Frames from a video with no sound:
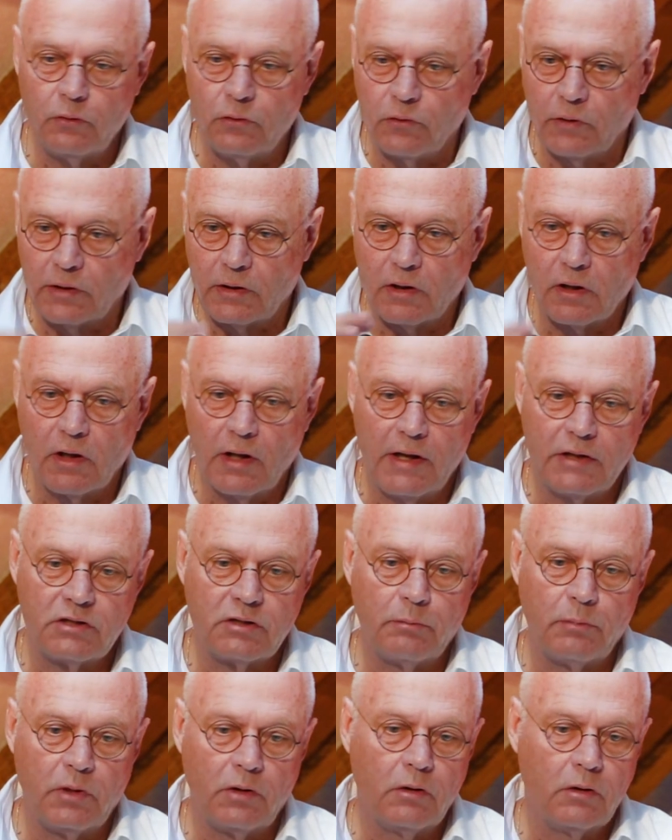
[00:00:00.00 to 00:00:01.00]
drink a glass
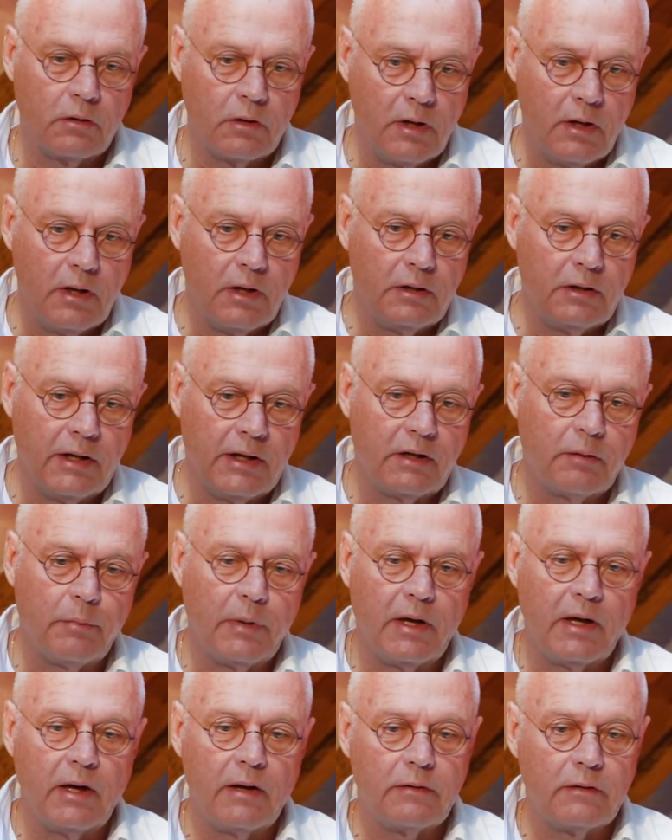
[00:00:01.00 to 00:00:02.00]
of milk, take a
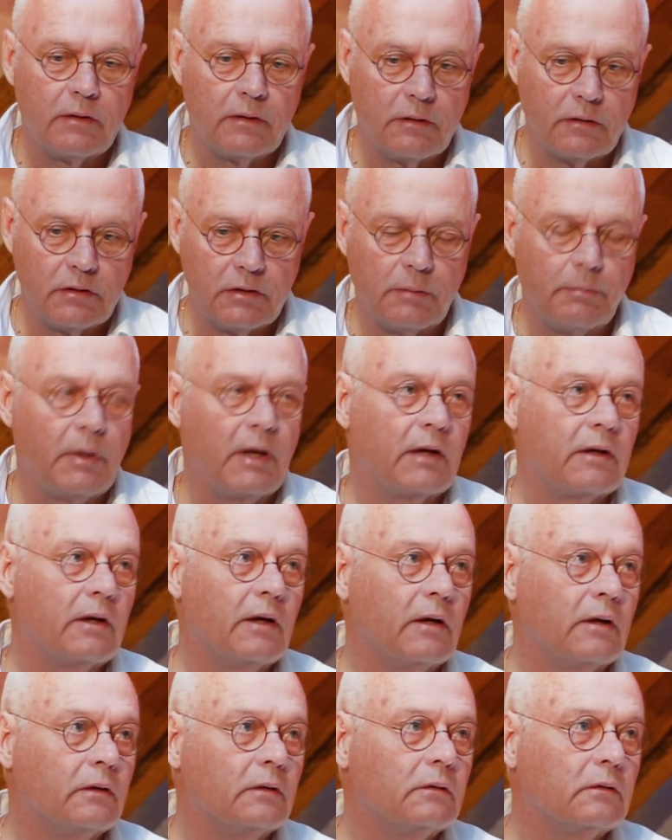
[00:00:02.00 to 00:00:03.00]
bath, sit back
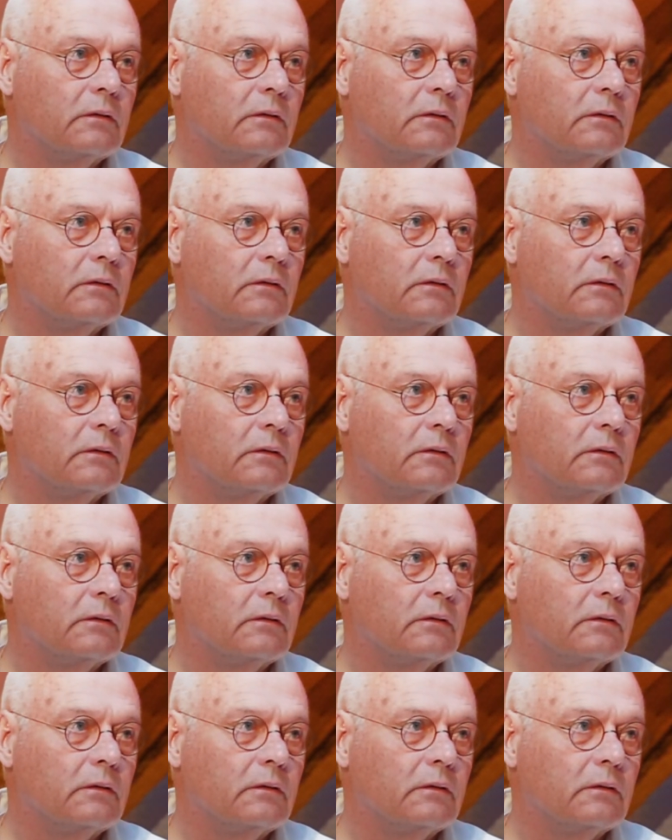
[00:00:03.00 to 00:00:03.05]
down.